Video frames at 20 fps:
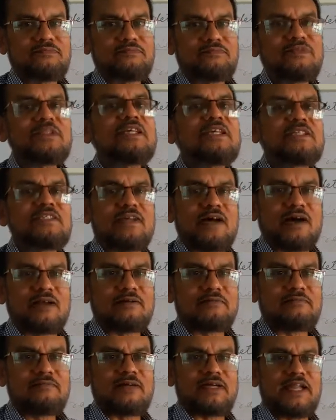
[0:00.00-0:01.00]
These
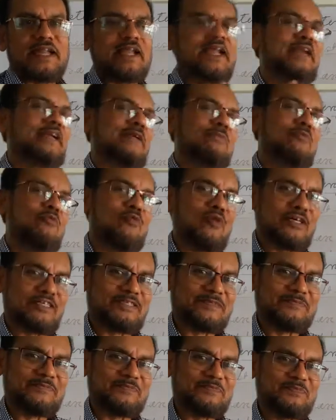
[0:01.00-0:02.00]
are negative words.